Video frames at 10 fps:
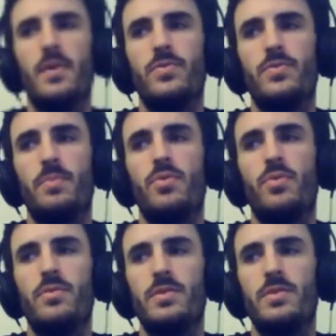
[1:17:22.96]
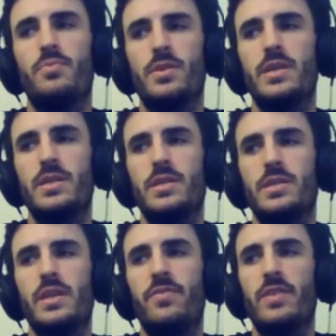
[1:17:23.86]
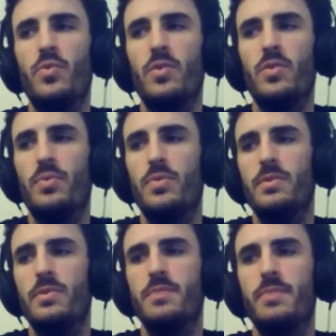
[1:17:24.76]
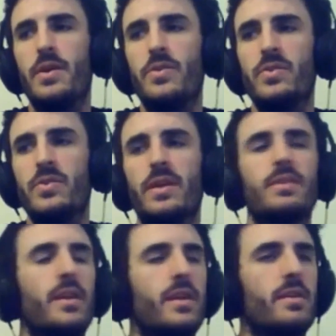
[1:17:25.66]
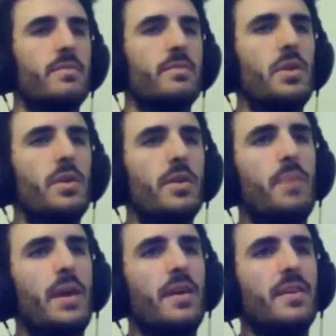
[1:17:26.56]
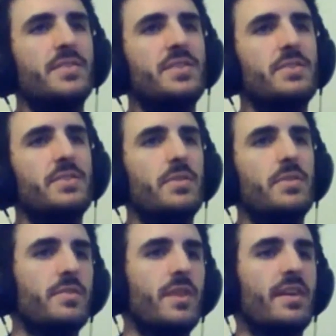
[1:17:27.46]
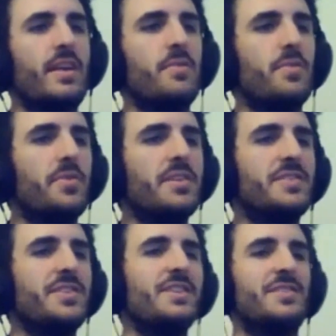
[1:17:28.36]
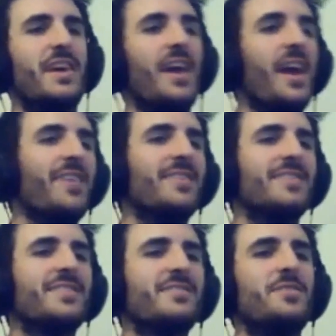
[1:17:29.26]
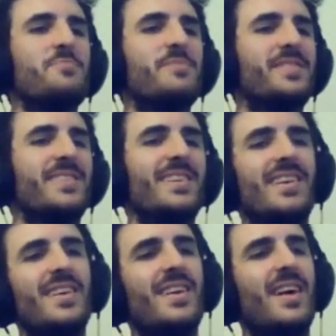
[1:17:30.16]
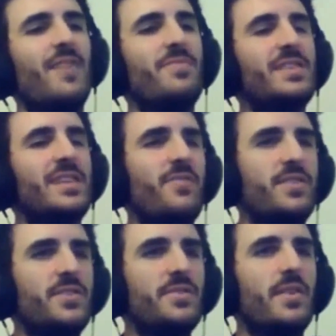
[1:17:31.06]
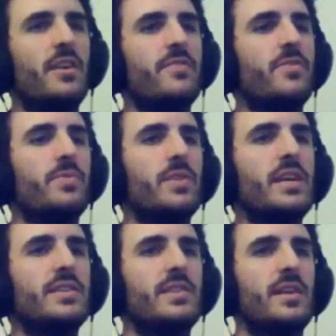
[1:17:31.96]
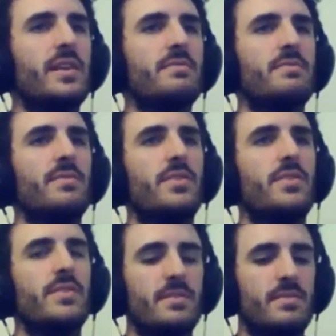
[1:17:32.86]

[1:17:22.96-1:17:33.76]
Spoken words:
the process is definitely more important to me than like getting peers or anything, like anyone on the internet to say, hey, that's a good job, because half the stuff I do I don't even release. Like I think that